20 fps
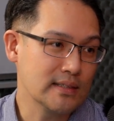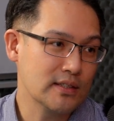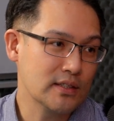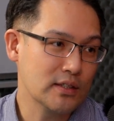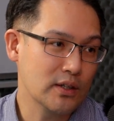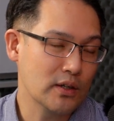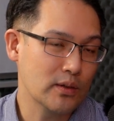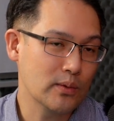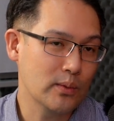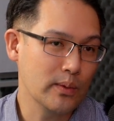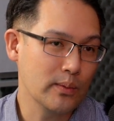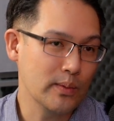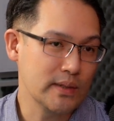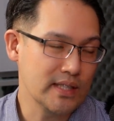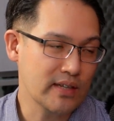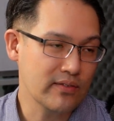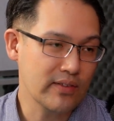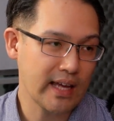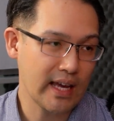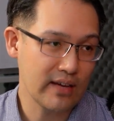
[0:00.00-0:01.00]
So we
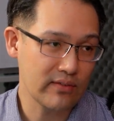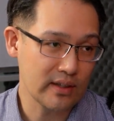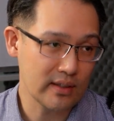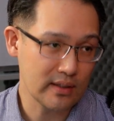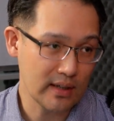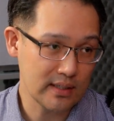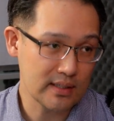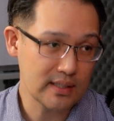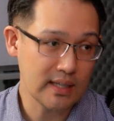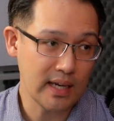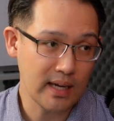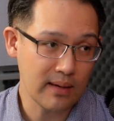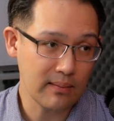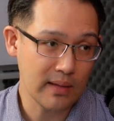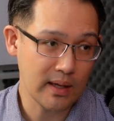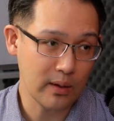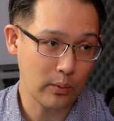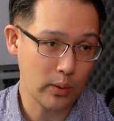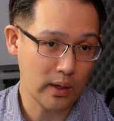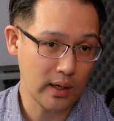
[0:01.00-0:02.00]
definitely have a team
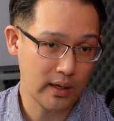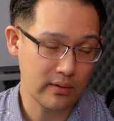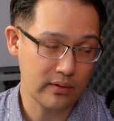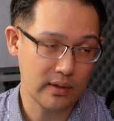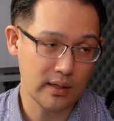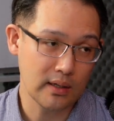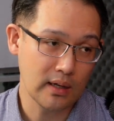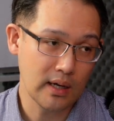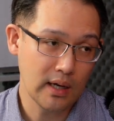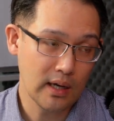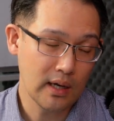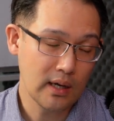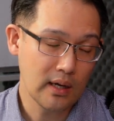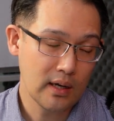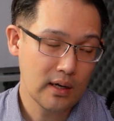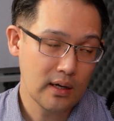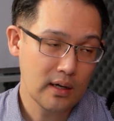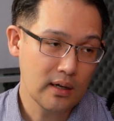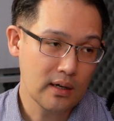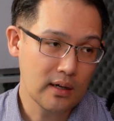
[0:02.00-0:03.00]
that we're
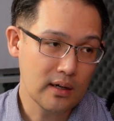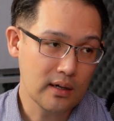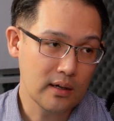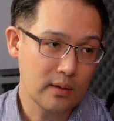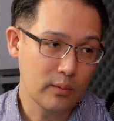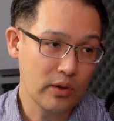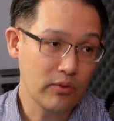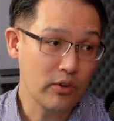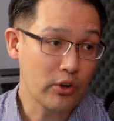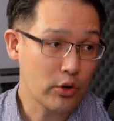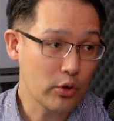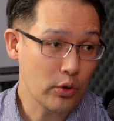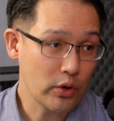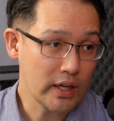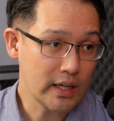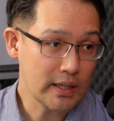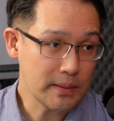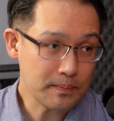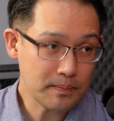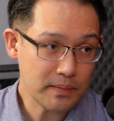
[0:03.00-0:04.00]

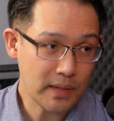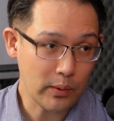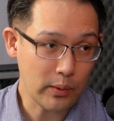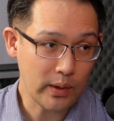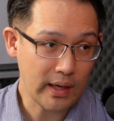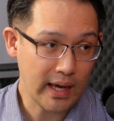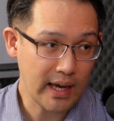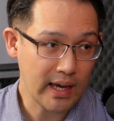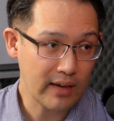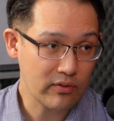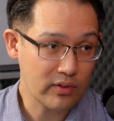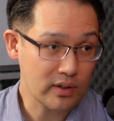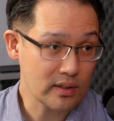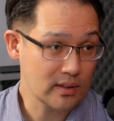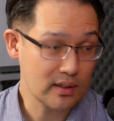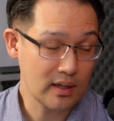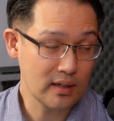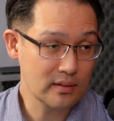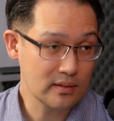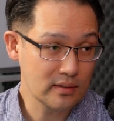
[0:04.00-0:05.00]
recruiting, that we have
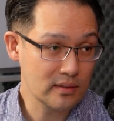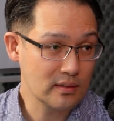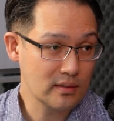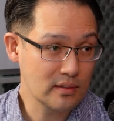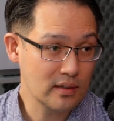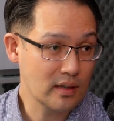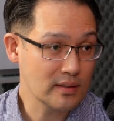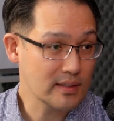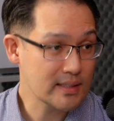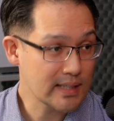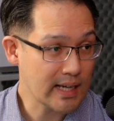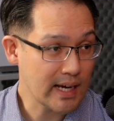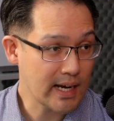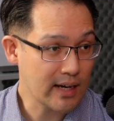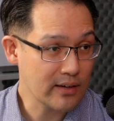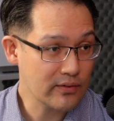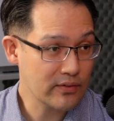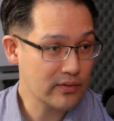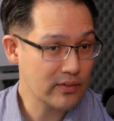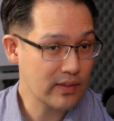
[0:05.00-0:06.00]
on
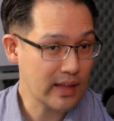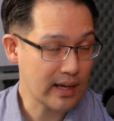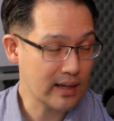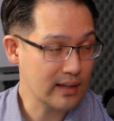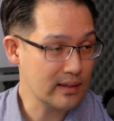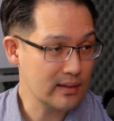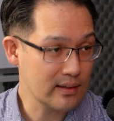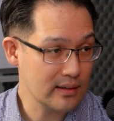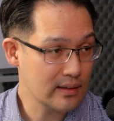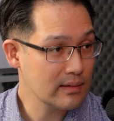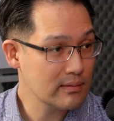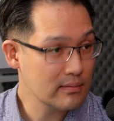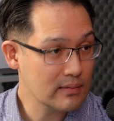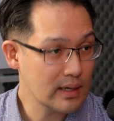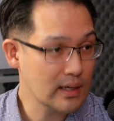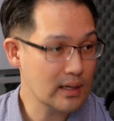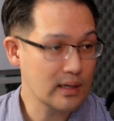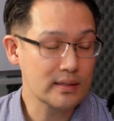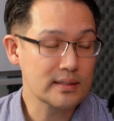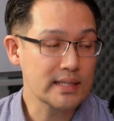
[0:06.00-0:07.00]
staff that can
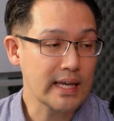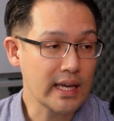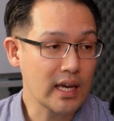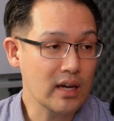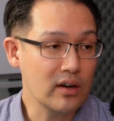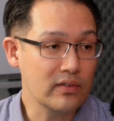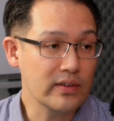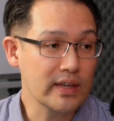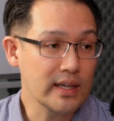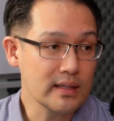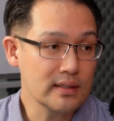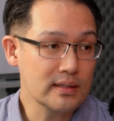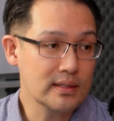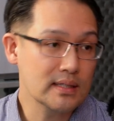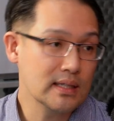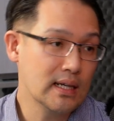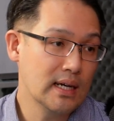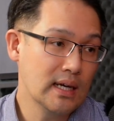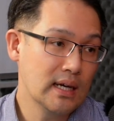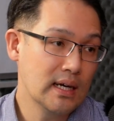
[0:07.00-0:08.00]
take care of
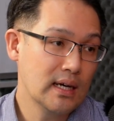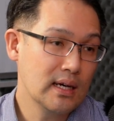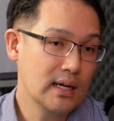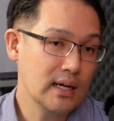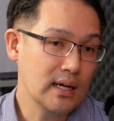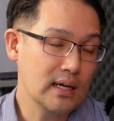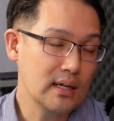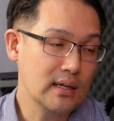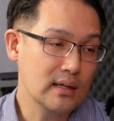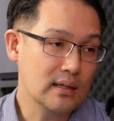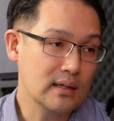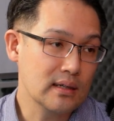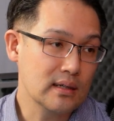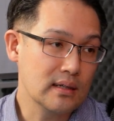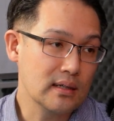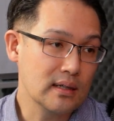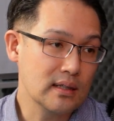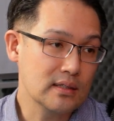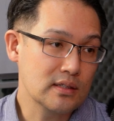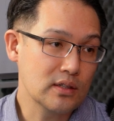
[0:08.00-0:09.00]
kids, and
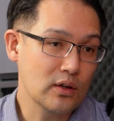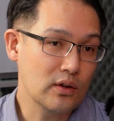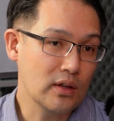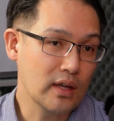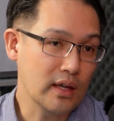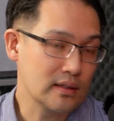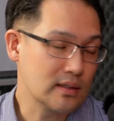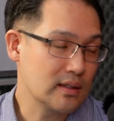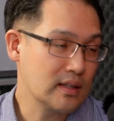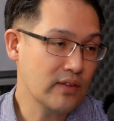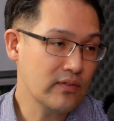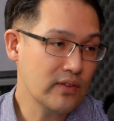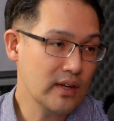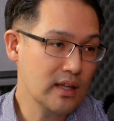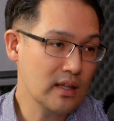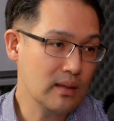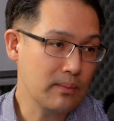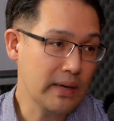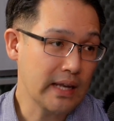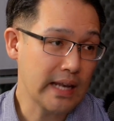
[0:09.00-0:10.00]
so yeah,
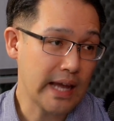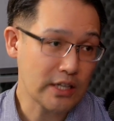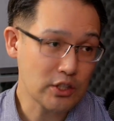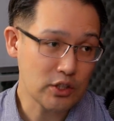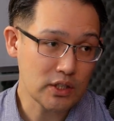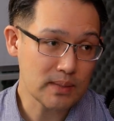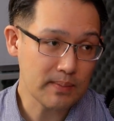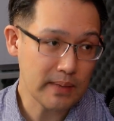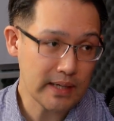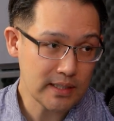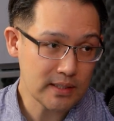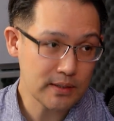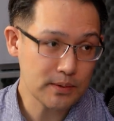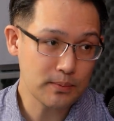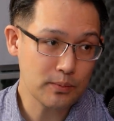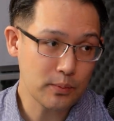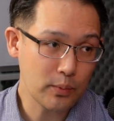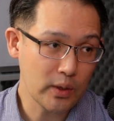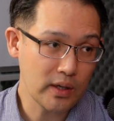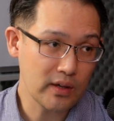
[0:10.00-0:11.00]
definitely the pediatric space
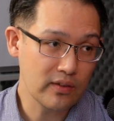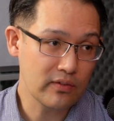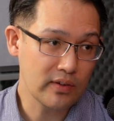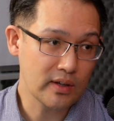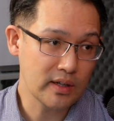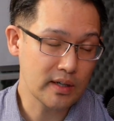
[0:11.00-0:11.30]
we